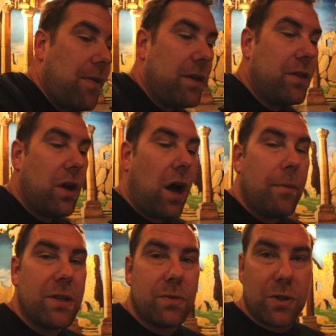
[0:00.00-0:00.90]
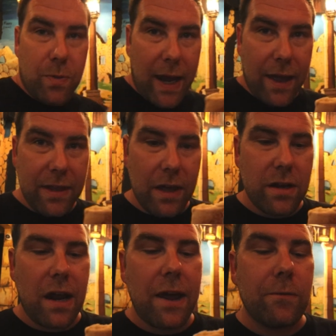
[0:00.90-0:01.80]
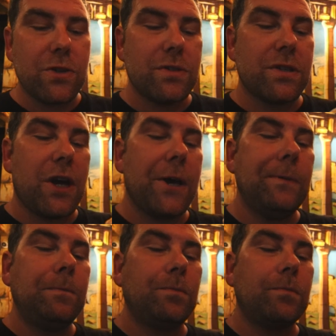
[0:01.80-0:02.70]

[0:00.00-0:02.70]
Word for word: And then the hummus, which we had the other night, which was good.